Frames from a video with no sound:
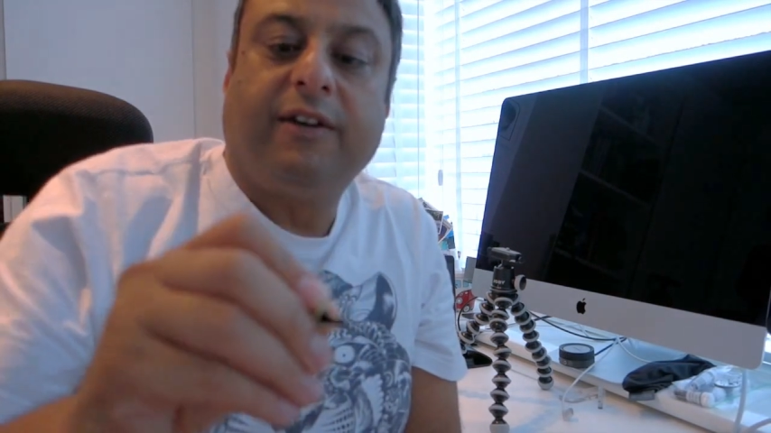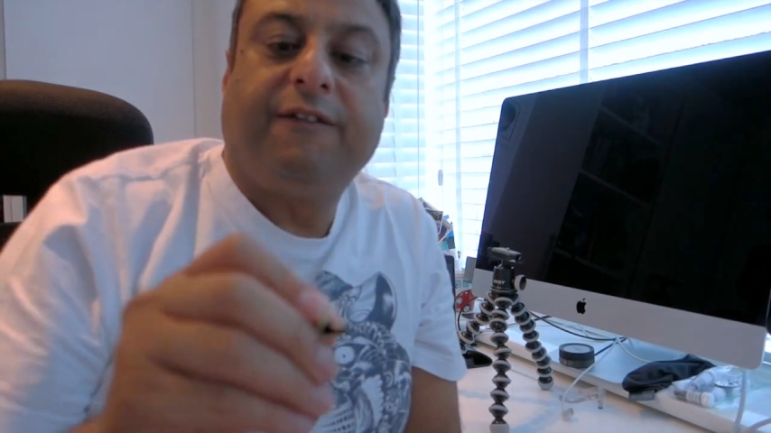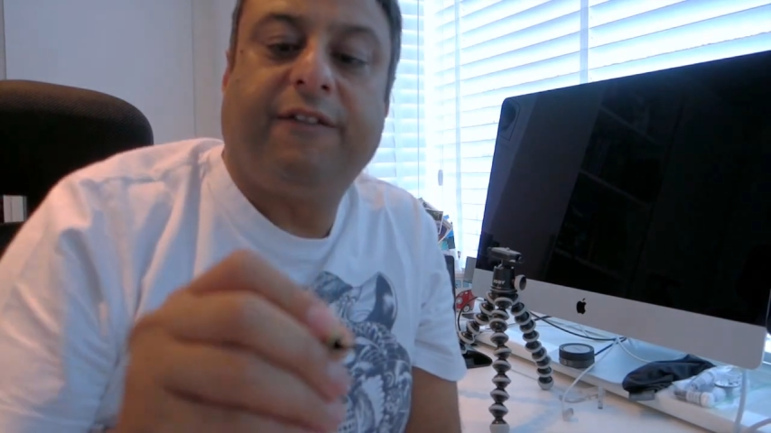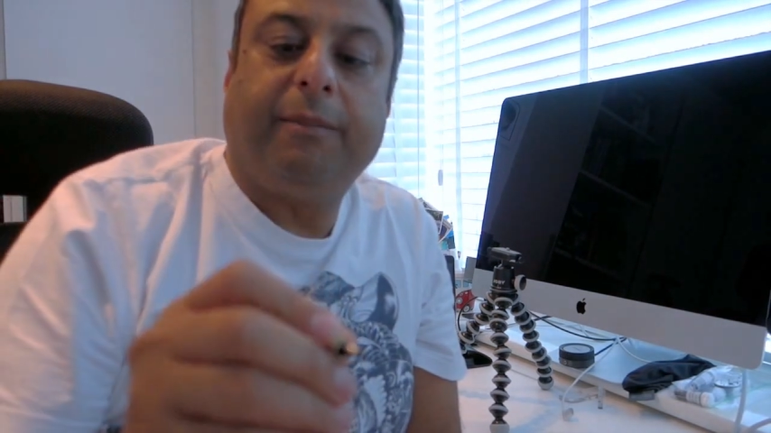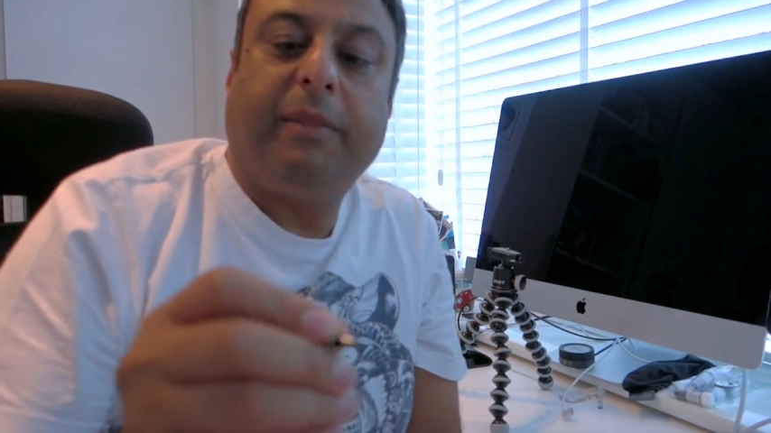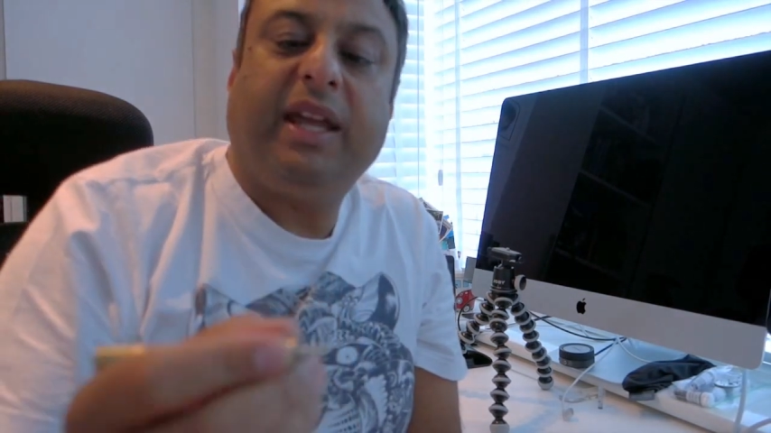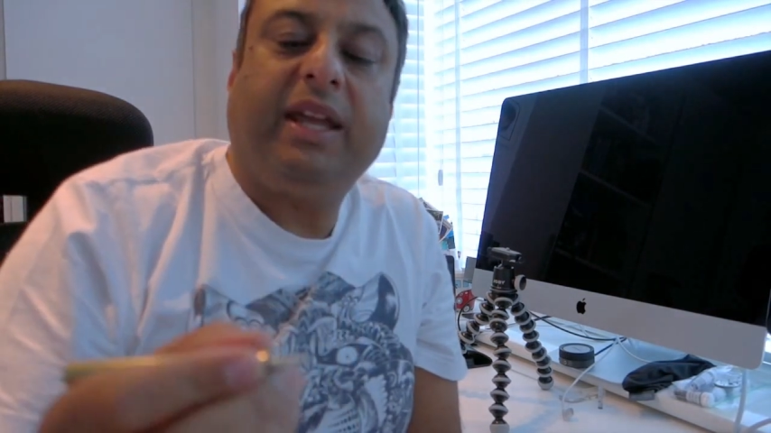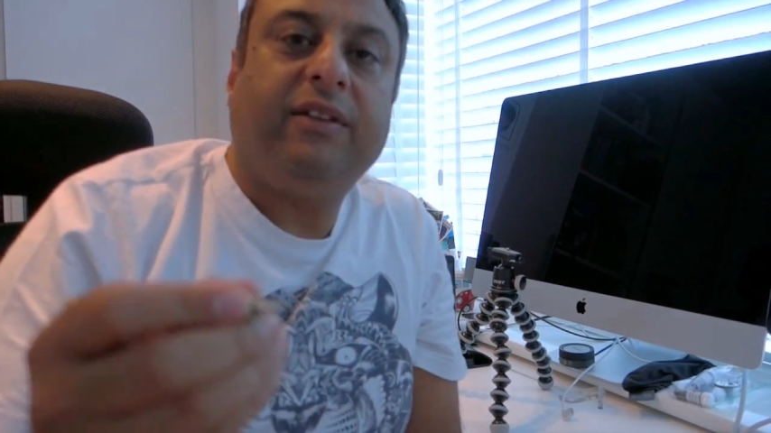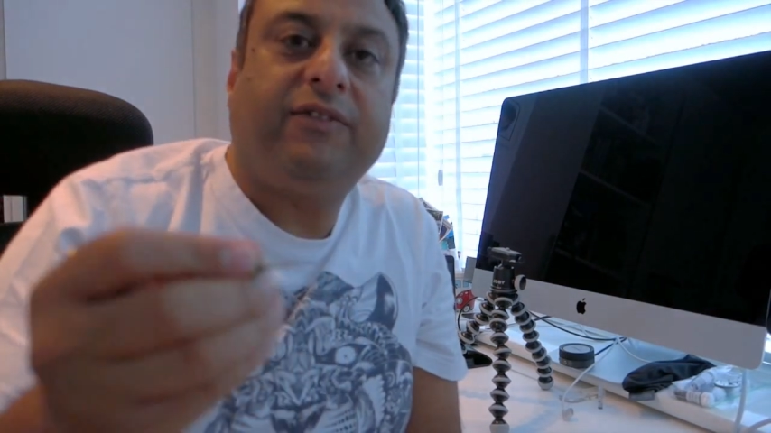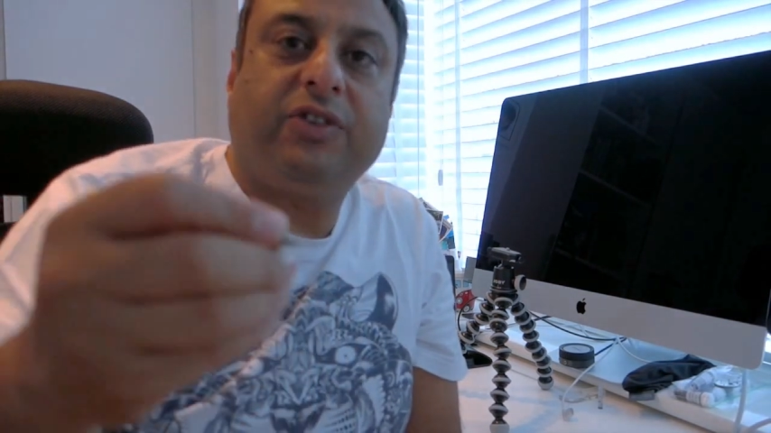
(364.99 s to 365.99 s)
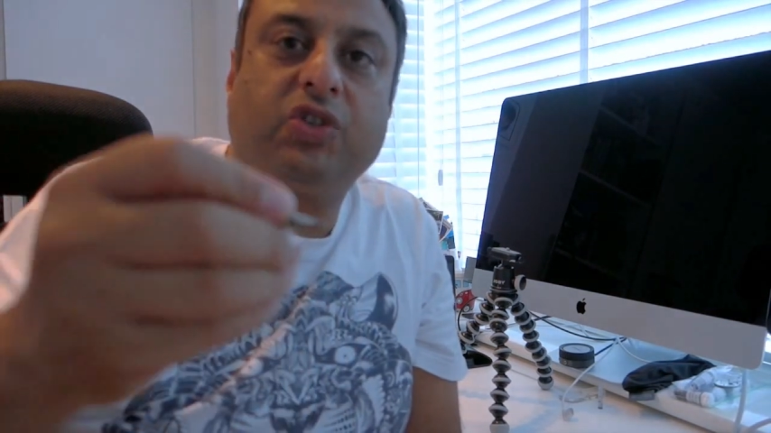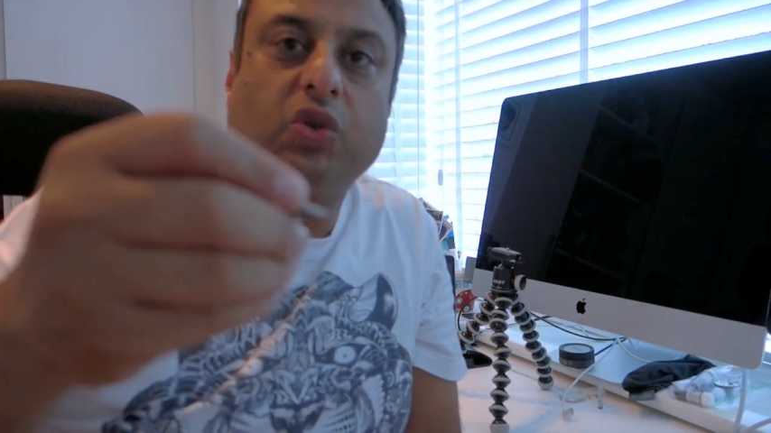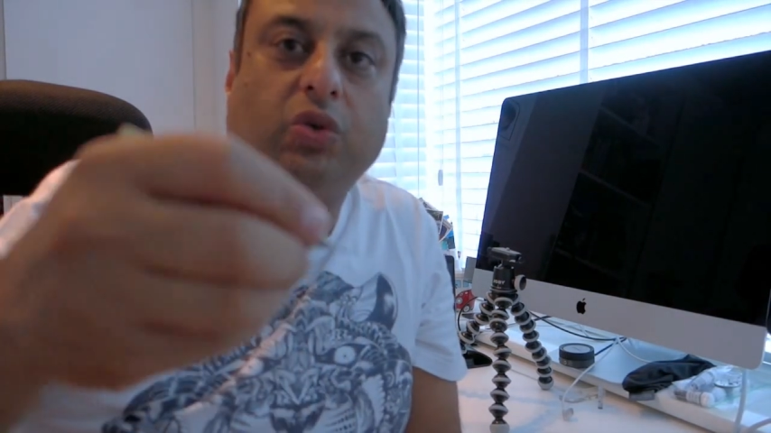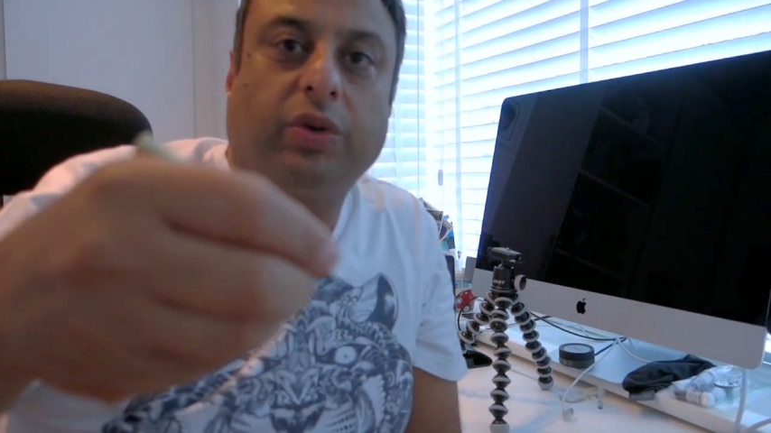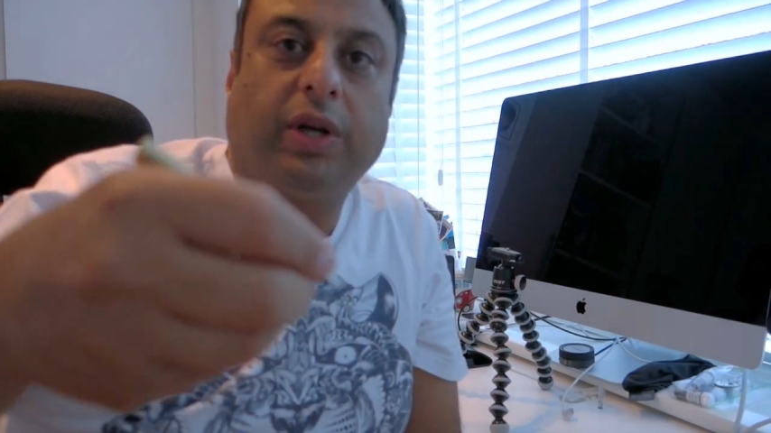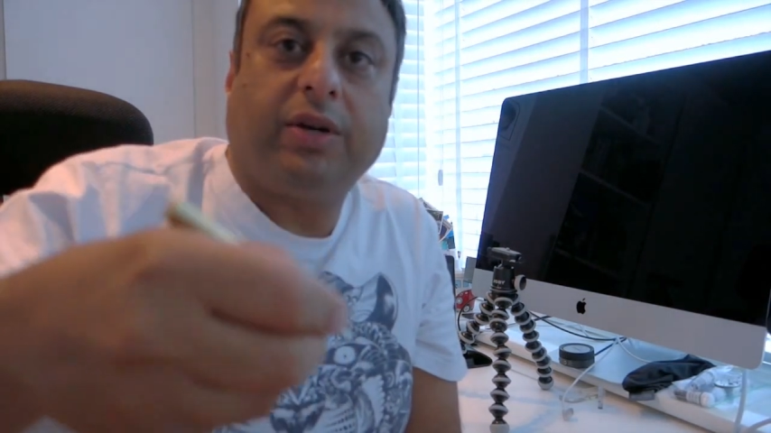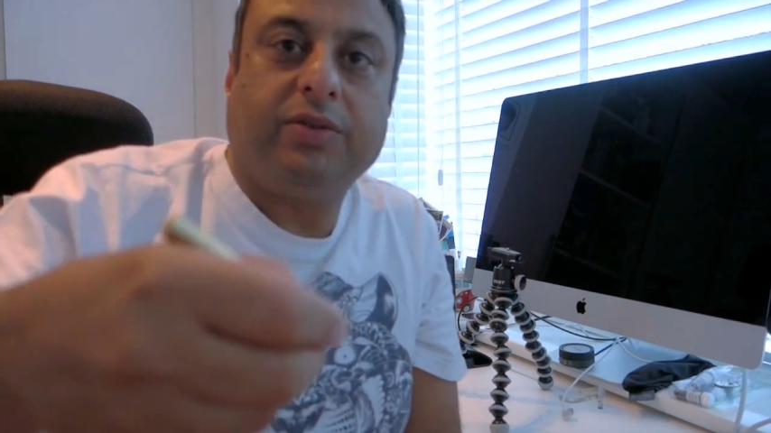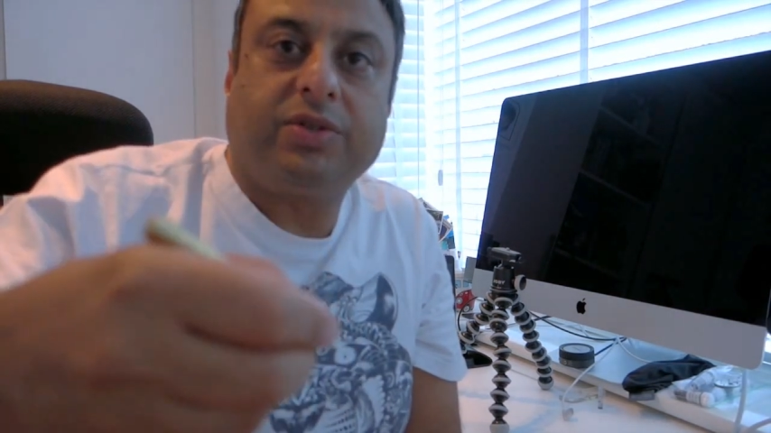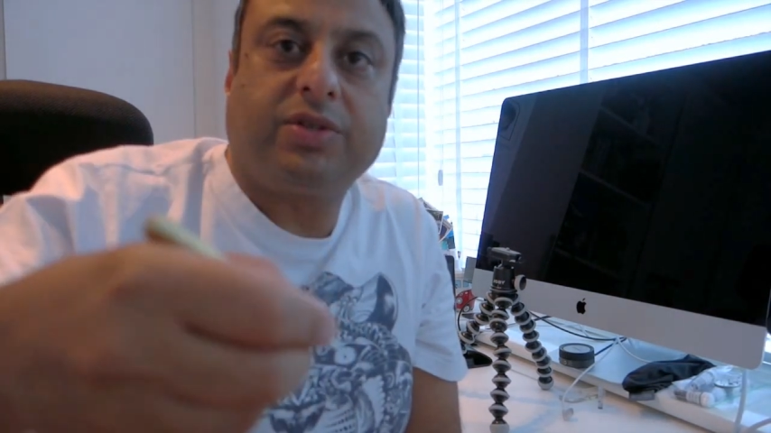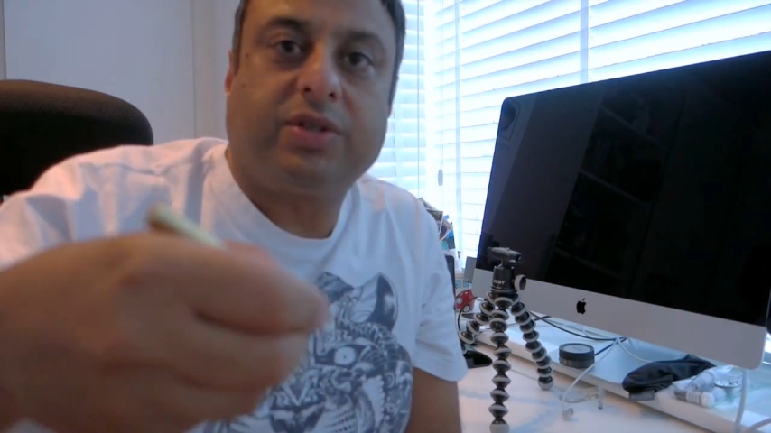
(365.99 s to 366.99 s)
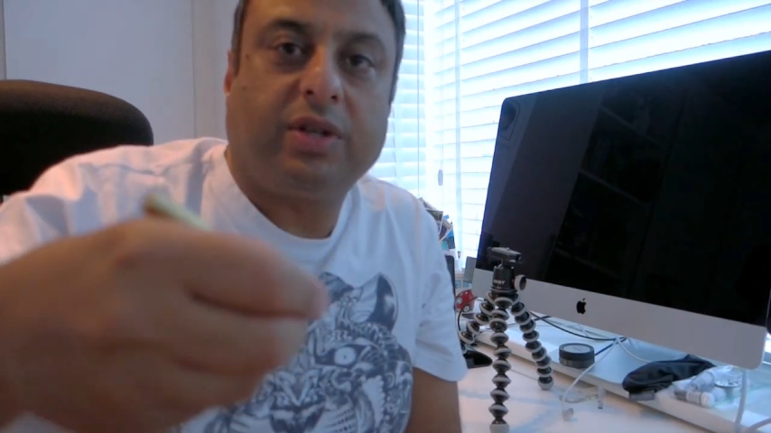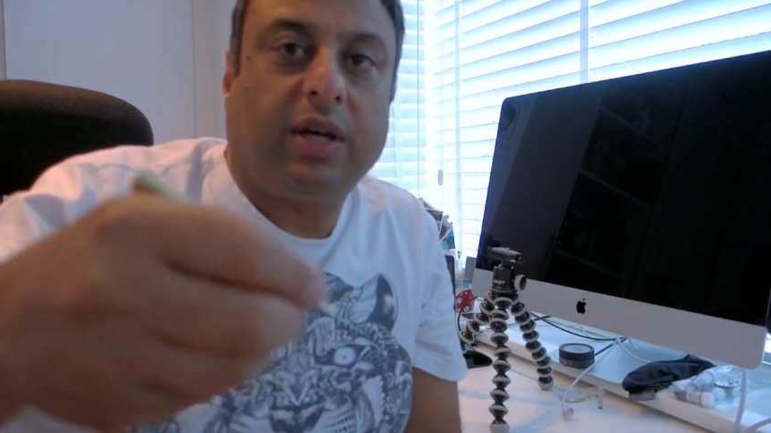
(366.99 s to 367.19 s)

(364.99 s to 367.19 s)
For me, for short notes,